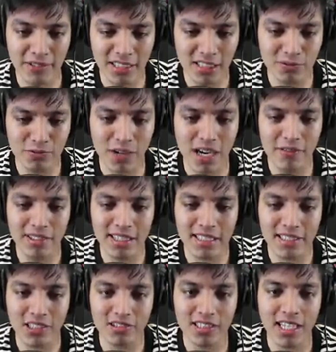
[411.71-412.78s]
What is wrong with
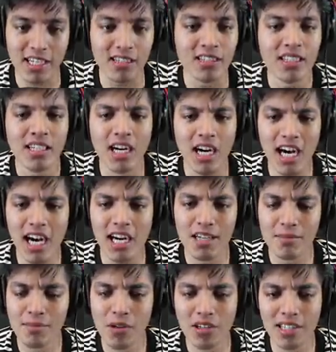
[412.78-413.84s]
this hotel?
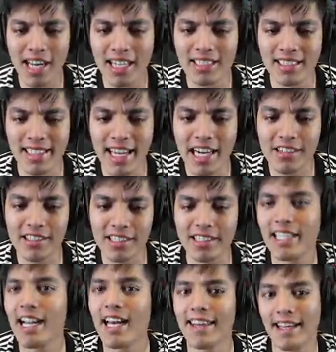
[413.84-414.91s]
Odd, more like scary.
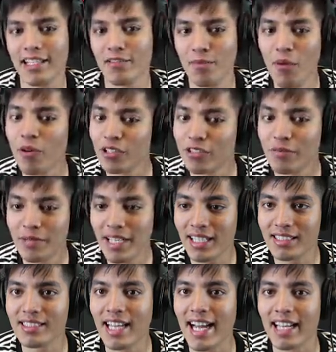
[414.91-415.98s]
Yeah, that's more to be
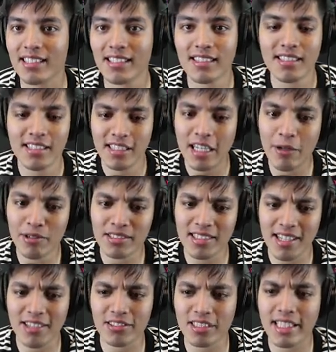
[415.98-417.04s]
exact. It was
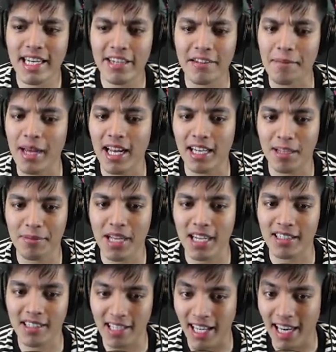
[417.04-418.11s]
a little scary, man. I'm
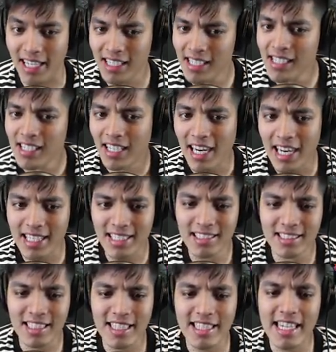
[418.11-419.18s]
not gonna lie. I
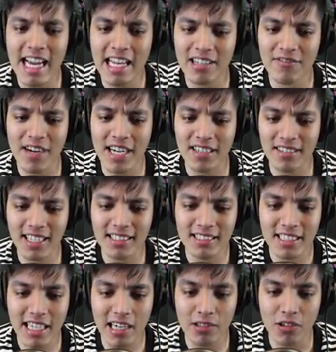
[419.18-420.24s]
can see the elevator. Let's
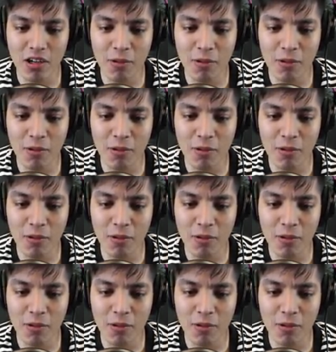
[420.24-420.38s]
go.